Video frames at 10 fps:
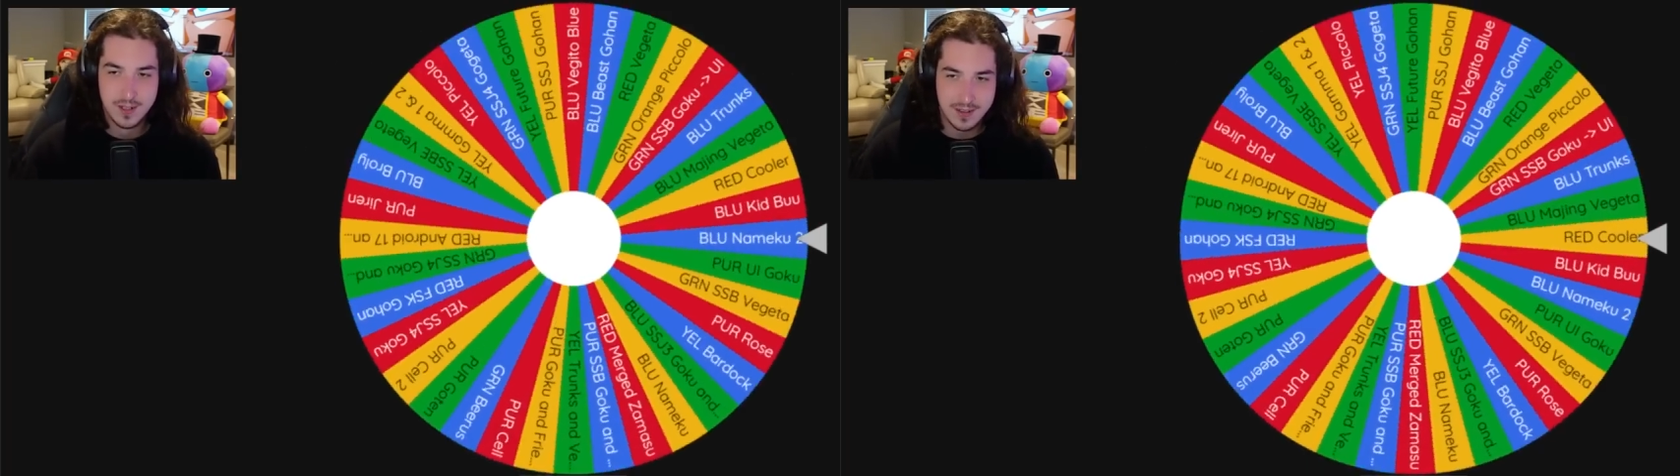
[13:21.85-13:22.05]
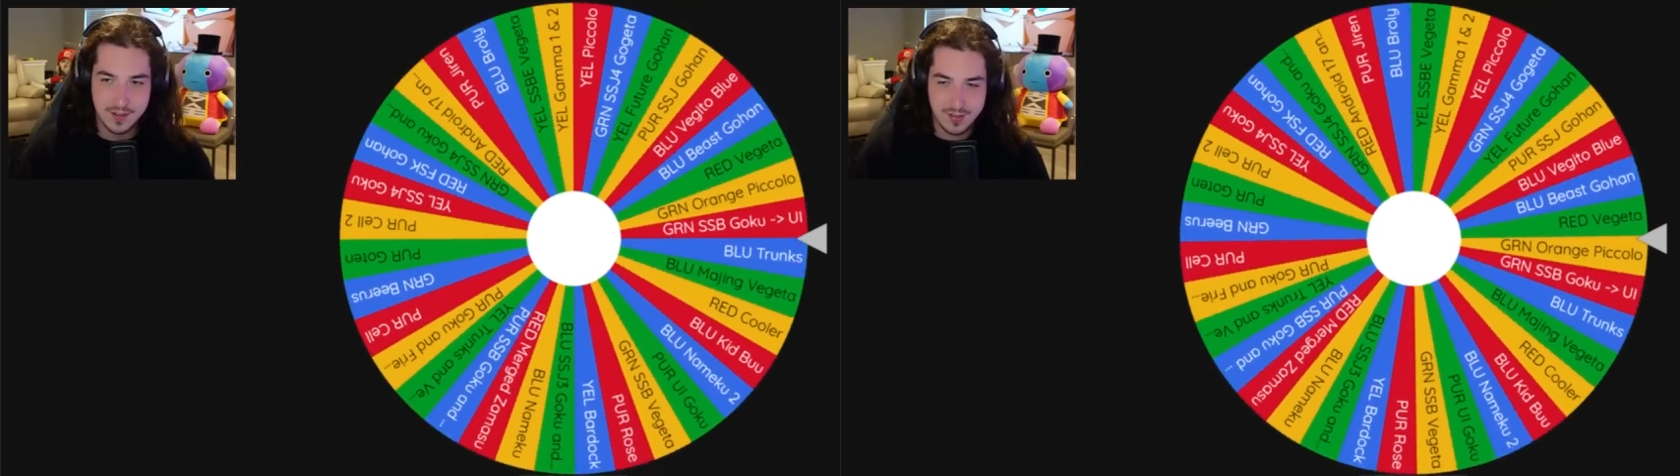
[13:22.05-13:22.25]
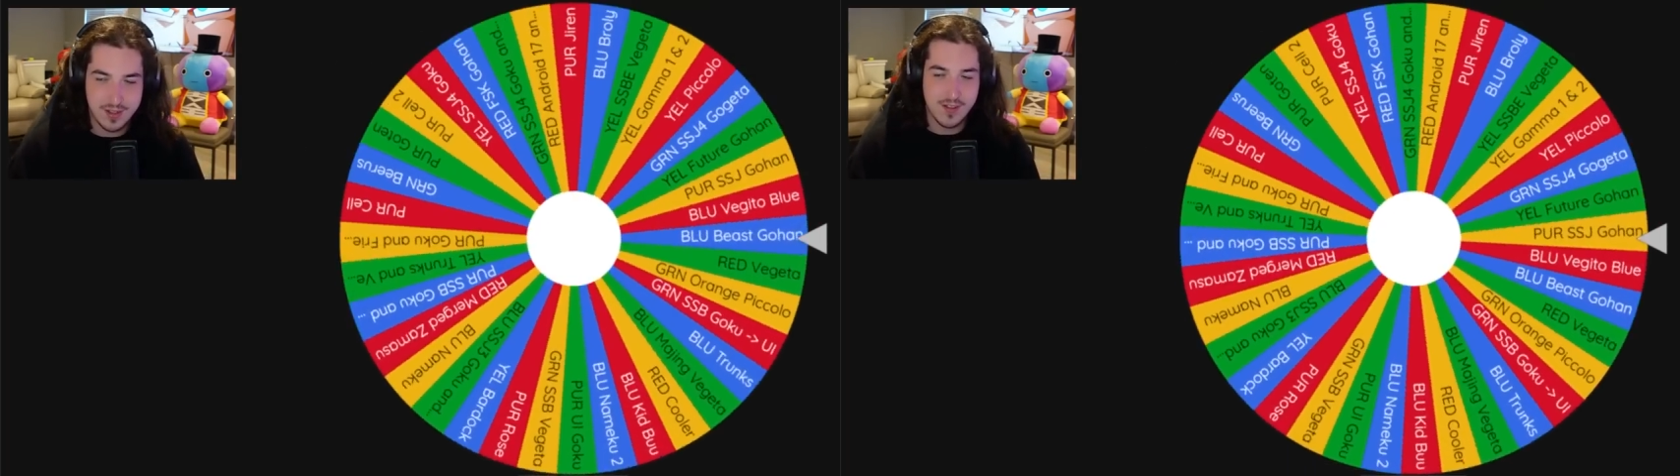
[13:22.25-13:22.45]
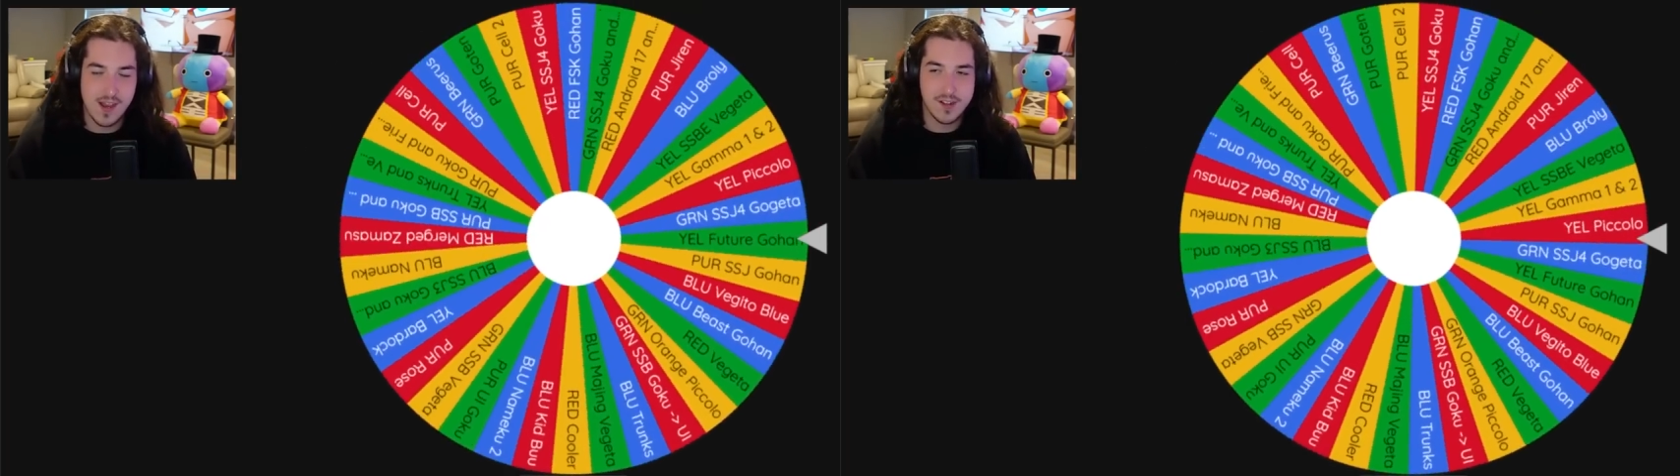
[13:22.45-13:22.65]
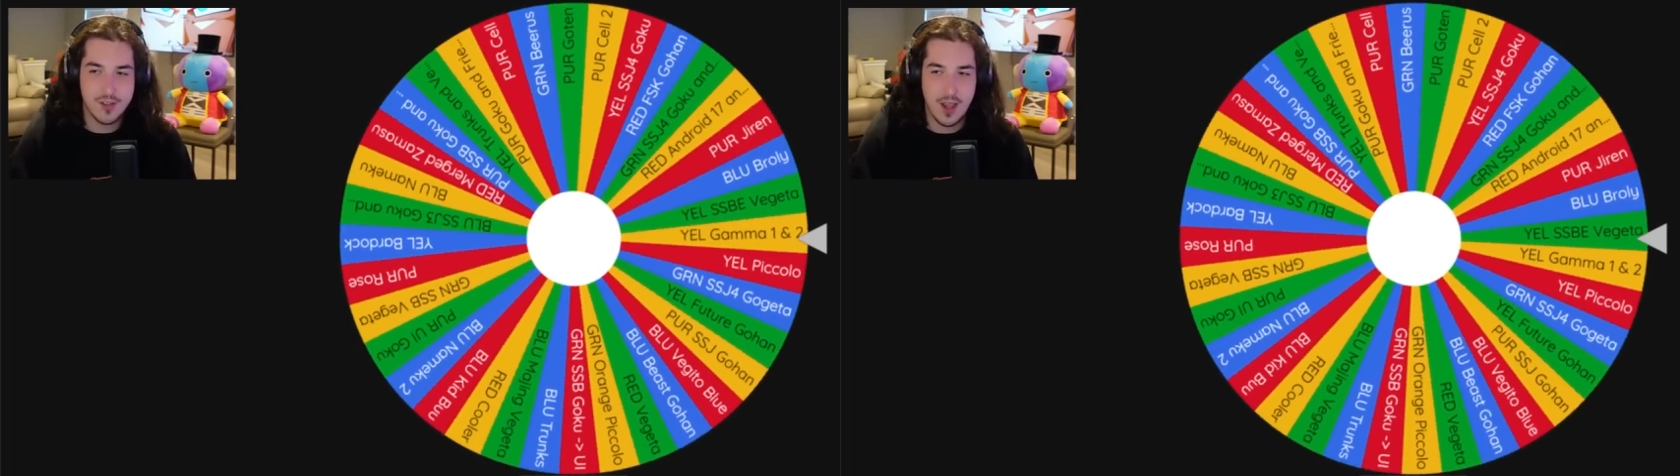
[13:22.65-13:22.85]
Let's see the
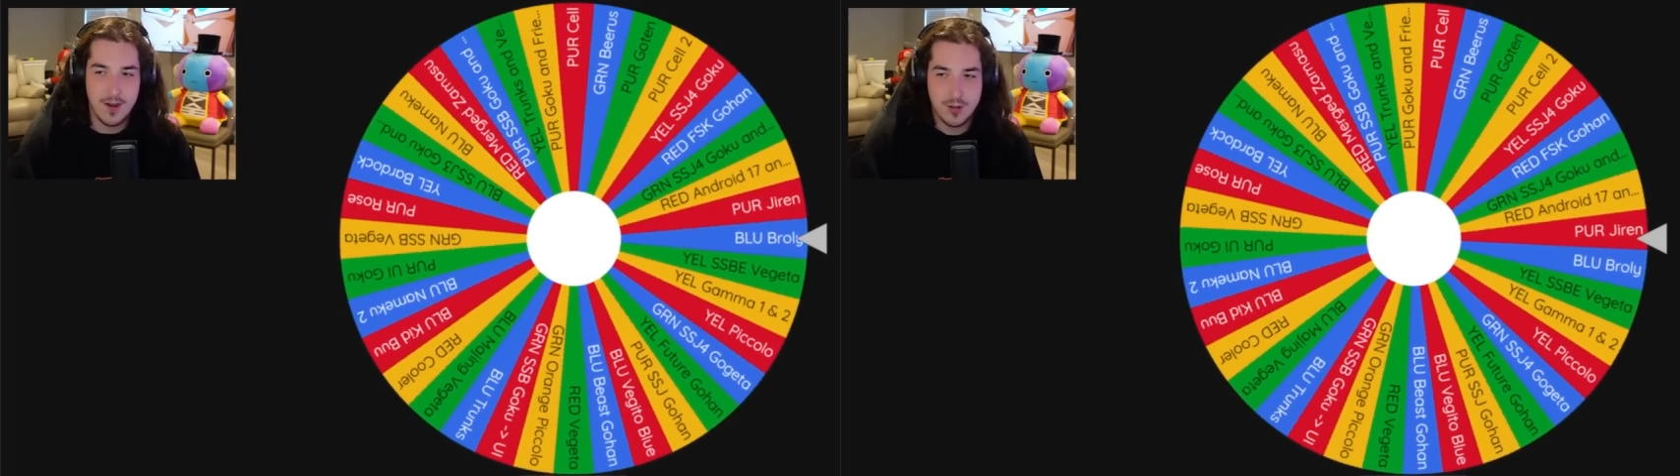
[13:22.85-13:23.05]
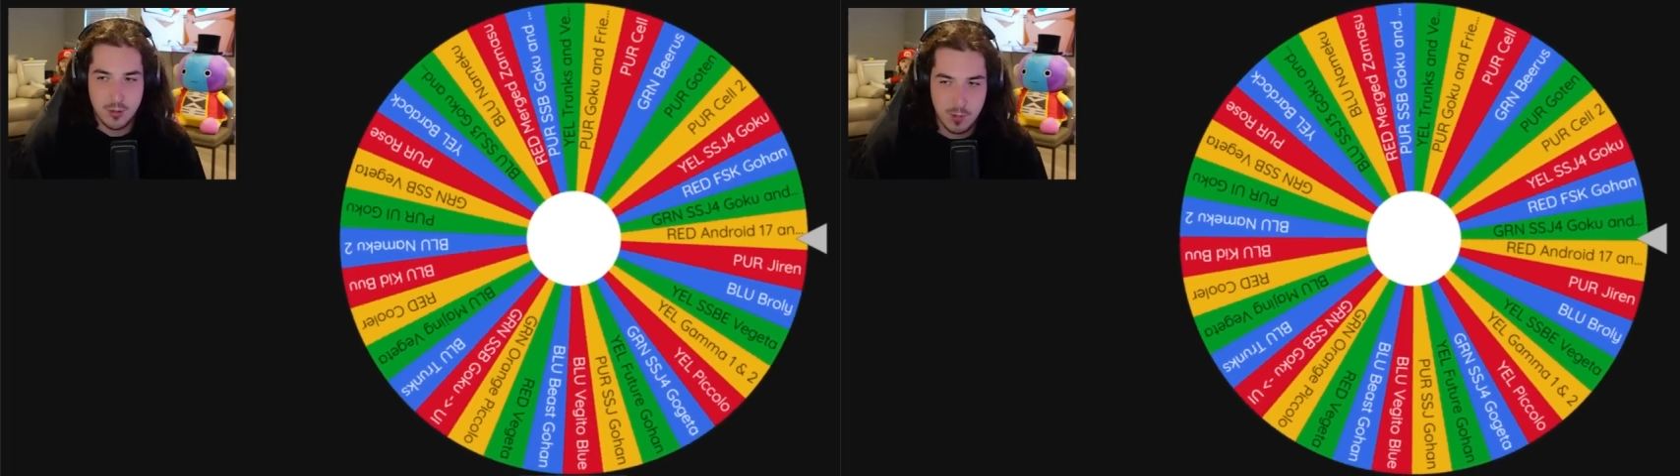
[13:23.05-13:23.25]
next character.